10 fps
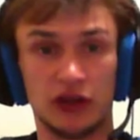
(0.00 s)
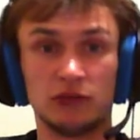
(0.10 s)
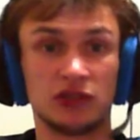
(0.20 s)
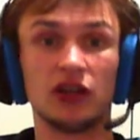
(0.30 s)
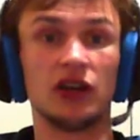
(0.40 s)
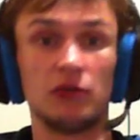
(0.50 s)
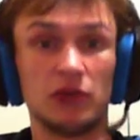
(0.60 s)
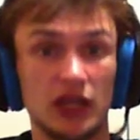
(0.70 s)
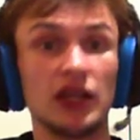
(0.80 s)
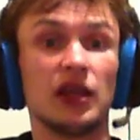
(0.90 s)
I'm sorry, but
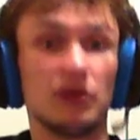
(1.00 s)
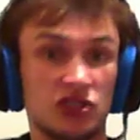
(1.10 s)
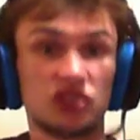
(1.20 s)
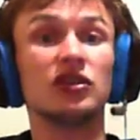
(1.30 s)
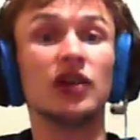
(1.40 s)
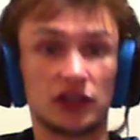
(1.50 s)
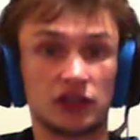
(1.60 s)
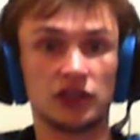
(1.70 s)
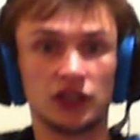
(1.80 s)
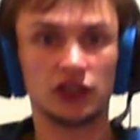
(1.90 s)
that game
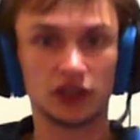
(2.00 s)
sucked.